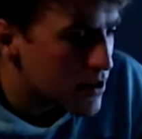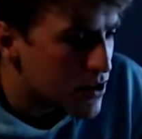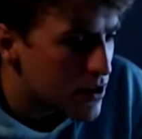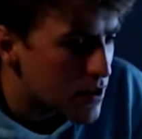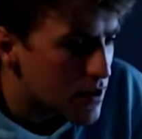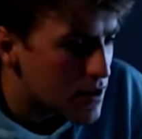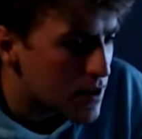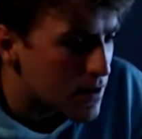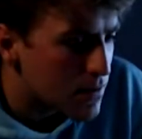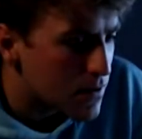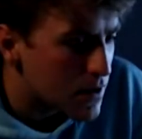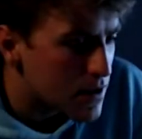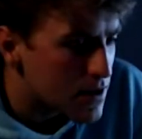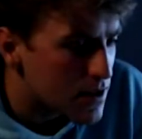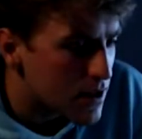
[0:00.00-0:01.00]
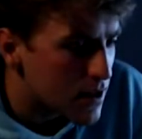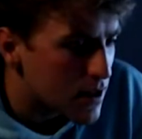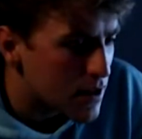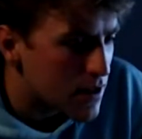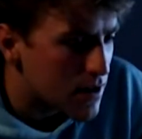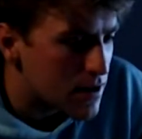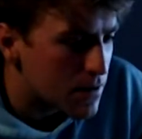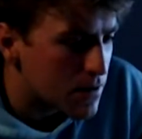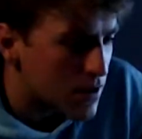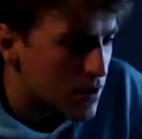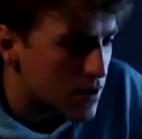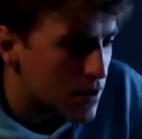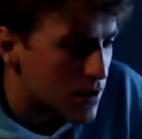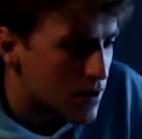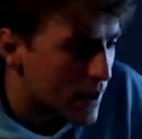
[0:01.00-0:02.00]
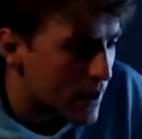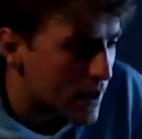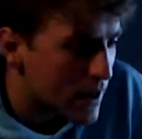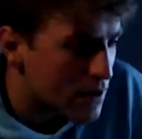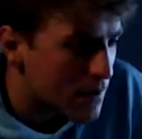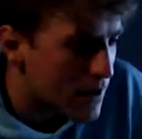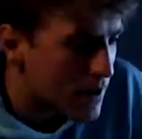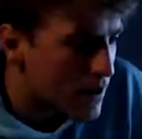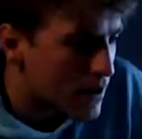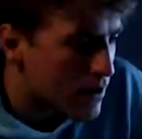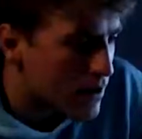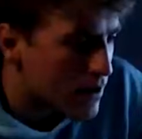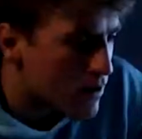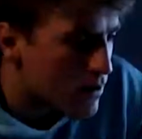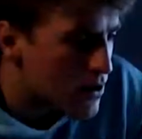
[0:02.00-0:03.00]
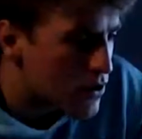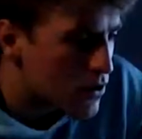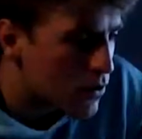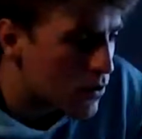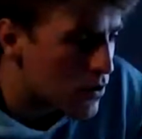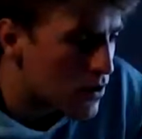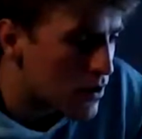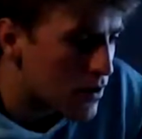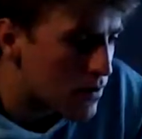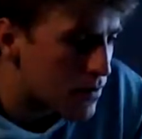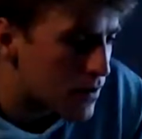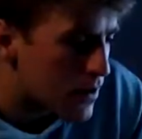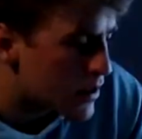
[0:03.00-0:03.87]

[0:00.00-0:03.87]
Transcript: a different on which corner of the